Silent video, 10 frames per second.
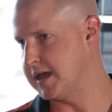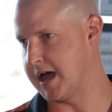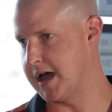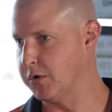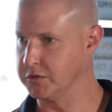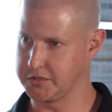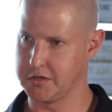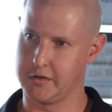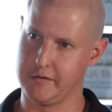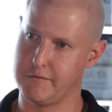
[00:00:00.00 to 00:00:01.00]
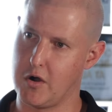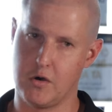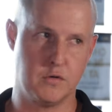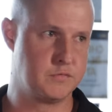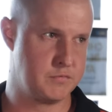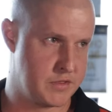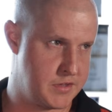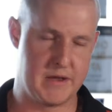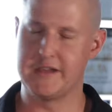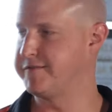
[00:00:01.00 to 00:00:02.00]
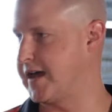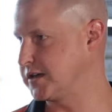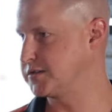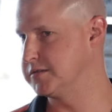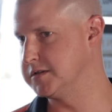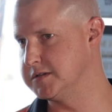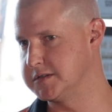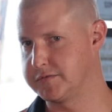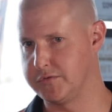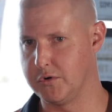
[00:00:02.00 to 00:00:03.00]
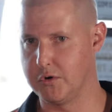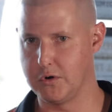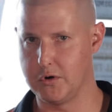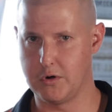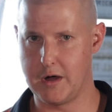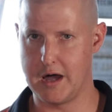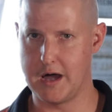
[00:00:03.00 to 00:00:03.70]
Also got involved with the manufacturers for